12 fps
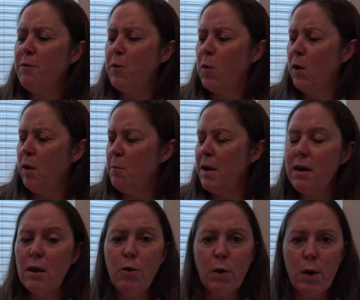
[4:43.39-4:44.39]
for
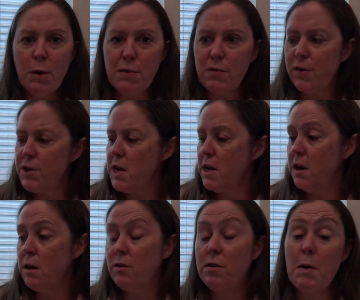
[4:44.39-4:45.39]
making groups, for
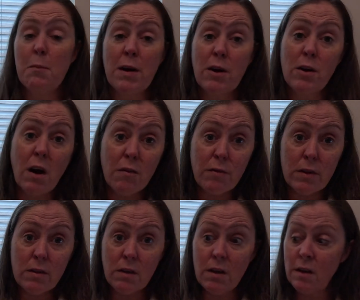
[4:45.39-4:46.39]
taking notes about parent
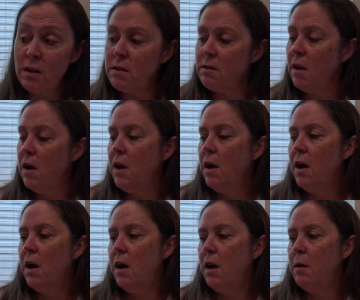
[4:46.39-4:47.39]
conferences,
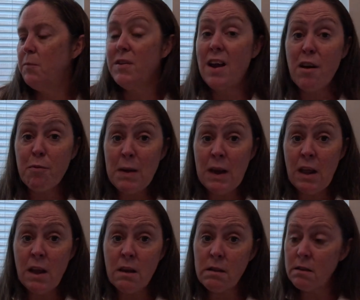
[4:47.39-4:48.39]
staff
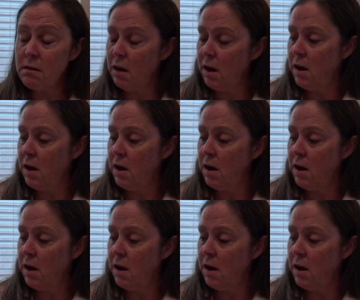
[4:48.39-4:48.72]
meetings,